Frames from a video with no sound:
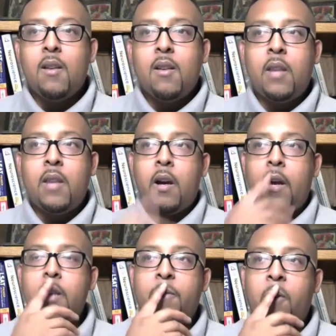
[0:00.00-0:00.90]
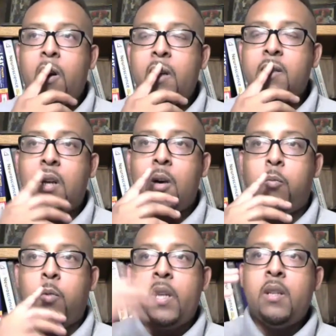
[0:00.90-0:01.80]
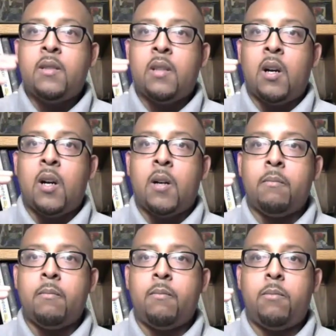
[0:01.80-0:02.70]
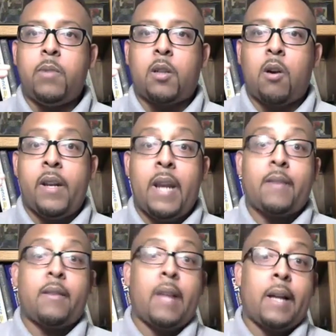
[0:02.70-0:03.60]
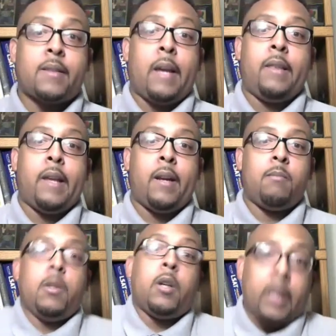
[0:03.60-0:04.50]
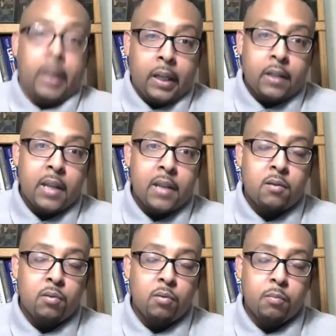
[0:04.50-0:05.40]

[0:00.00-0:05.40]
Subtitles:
Now, as far as when is what you call it? Not saying that I'm looking to get a tattoo.